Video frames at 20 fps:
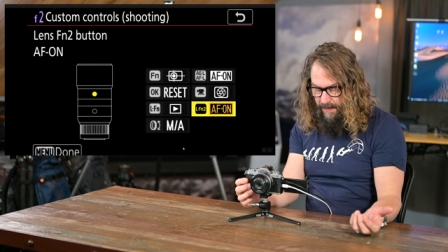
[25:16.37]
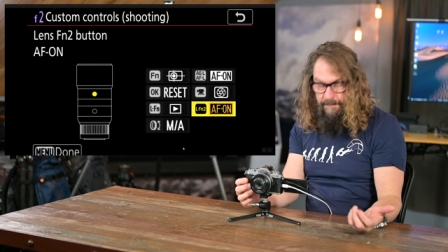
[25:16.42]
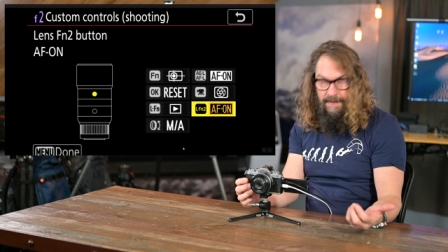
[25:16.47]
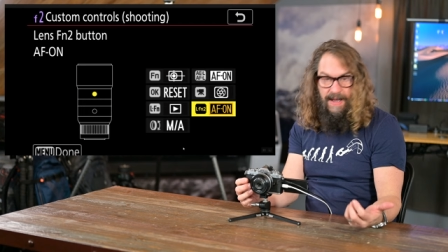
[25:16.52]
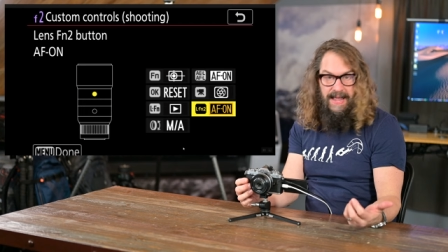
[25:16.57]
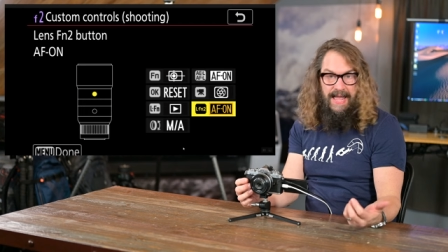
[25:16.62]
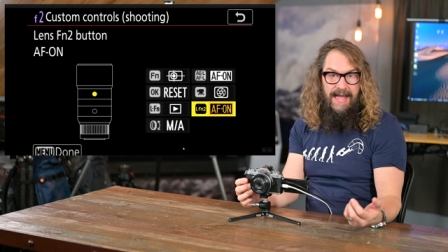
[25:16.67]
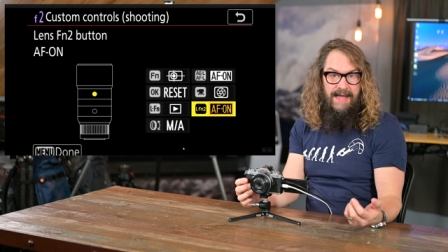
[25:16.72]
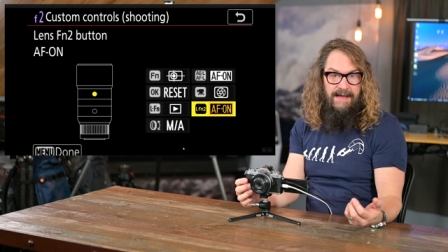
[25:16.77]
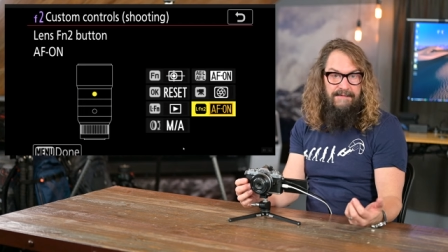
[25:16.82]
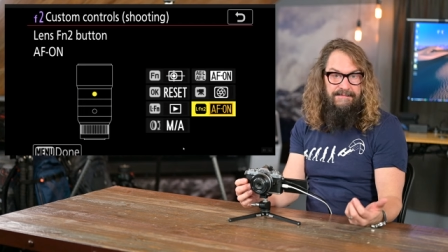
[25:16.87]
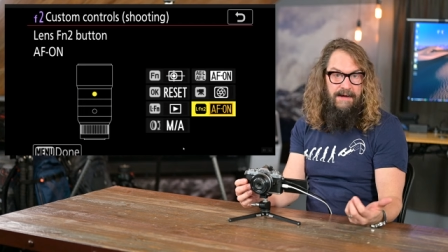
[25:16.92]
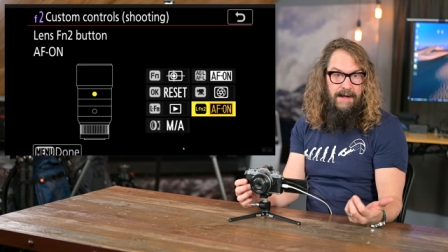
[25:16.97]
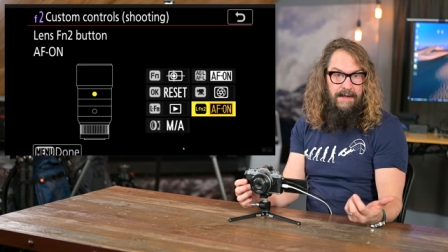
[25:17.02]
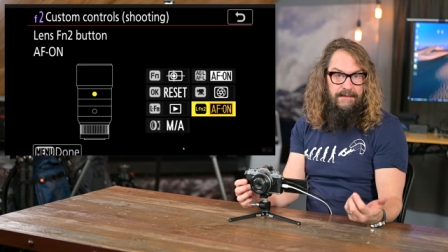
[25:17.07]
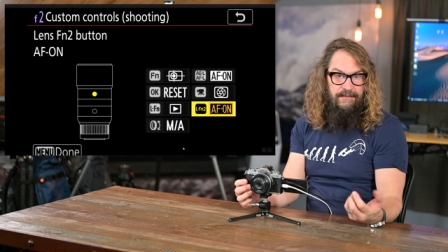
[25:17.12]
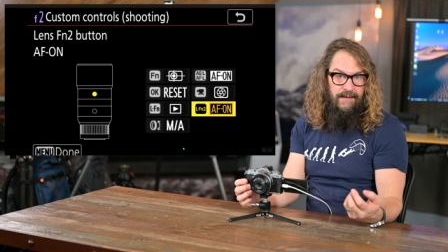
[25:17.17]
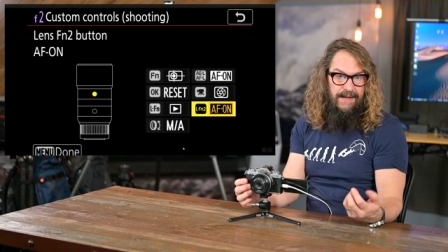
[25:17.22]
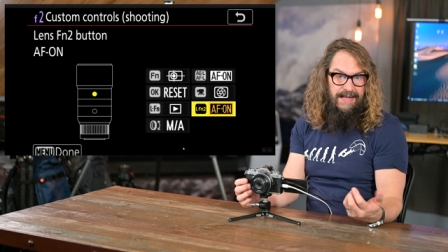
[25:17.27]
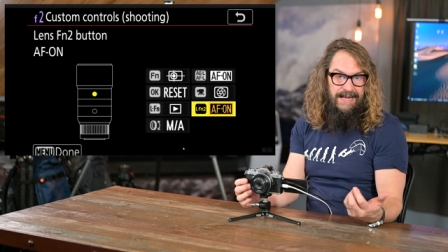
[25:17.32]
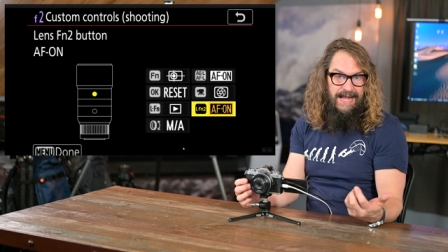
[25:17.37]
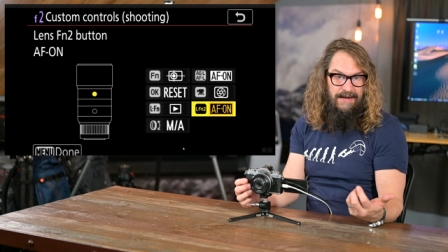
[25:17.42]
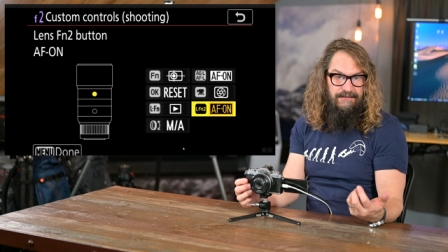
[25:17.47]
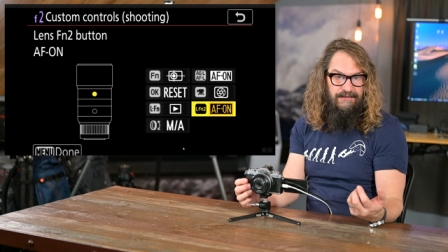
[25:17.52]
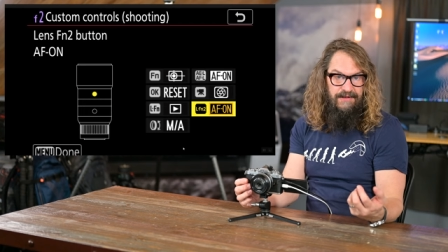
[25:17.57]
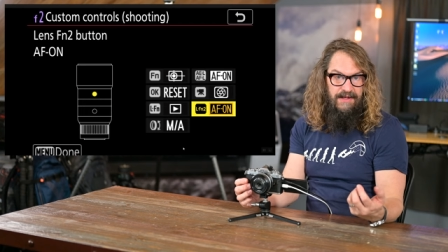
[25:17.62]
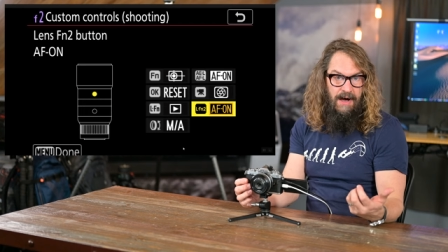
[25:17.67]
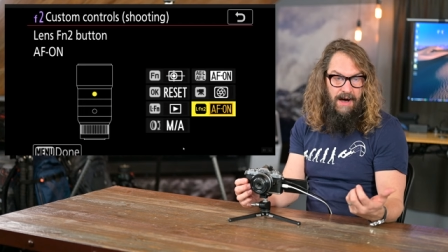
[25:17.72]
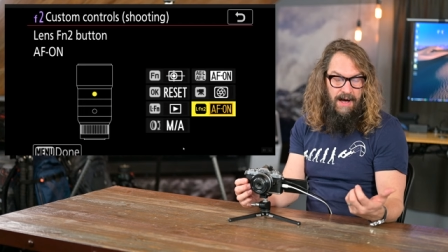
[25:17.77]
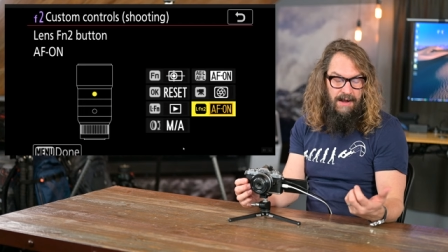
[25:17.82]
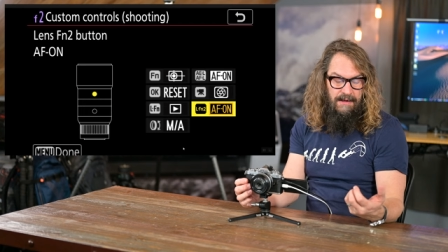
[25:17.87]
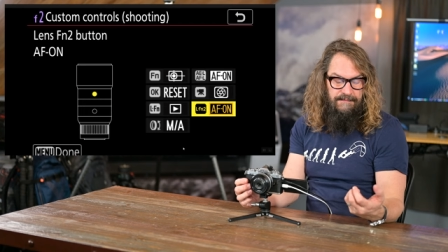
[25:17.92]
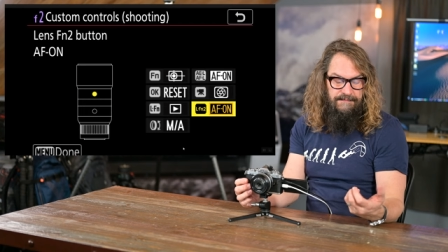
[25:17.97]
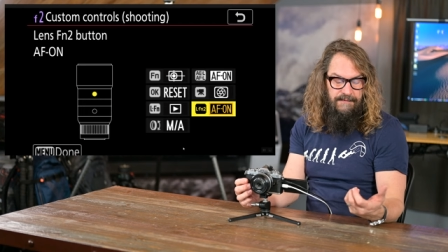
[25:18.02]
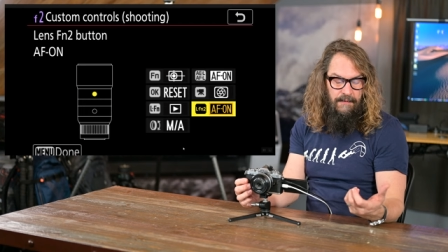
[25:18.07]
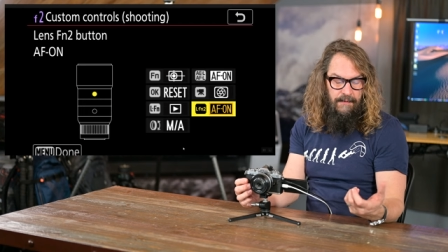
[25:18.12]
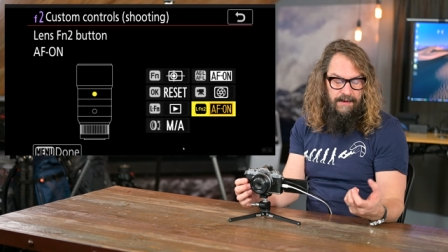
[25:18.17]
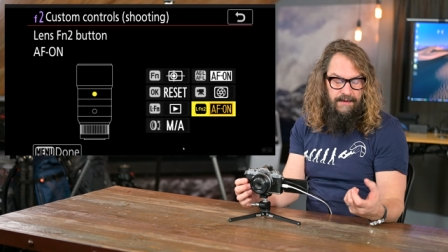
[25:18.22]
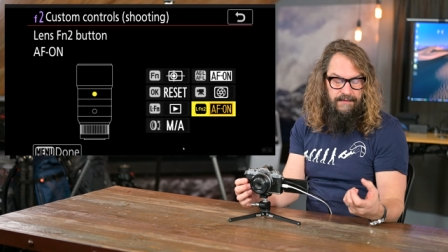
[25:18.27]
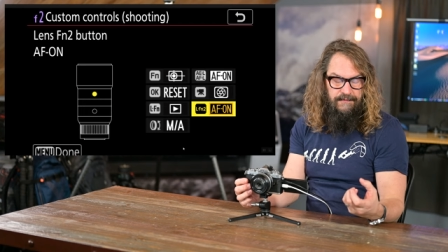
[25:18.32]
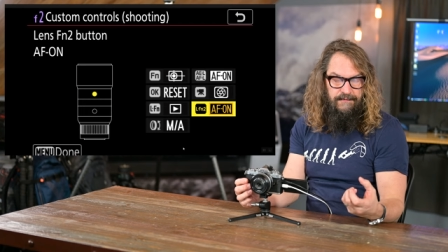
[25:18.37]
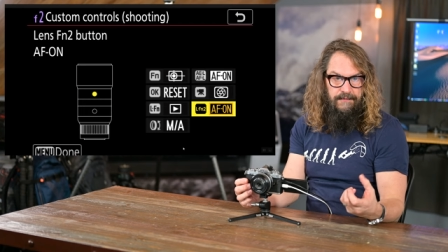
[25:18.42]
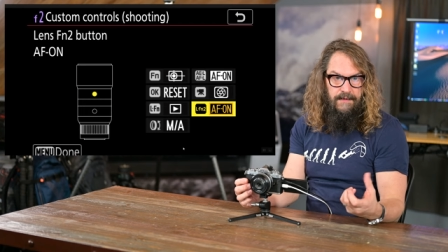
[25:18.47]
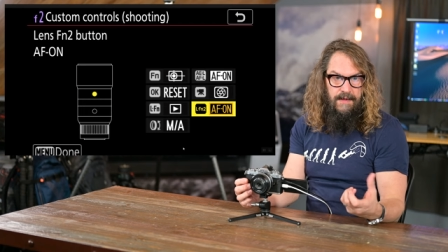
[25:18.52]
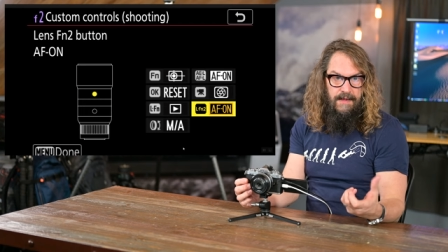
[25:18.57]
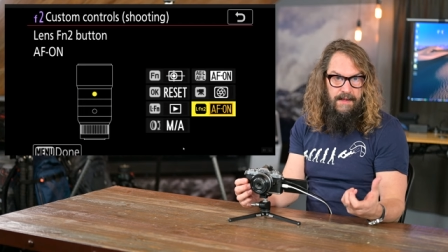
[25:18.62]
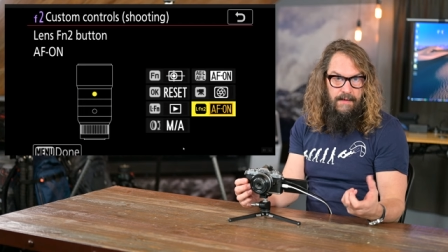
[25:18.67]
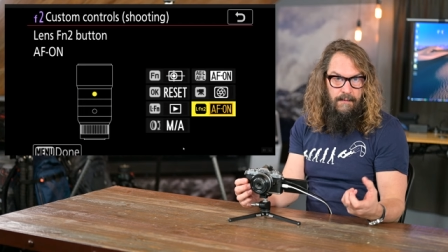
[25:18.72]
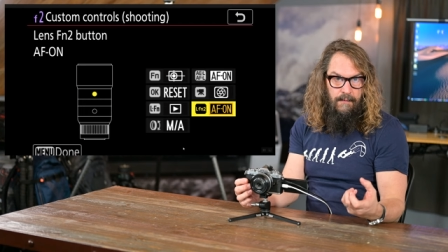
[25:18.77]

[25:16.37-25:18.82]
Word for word: my A F on, so I can actually autofocus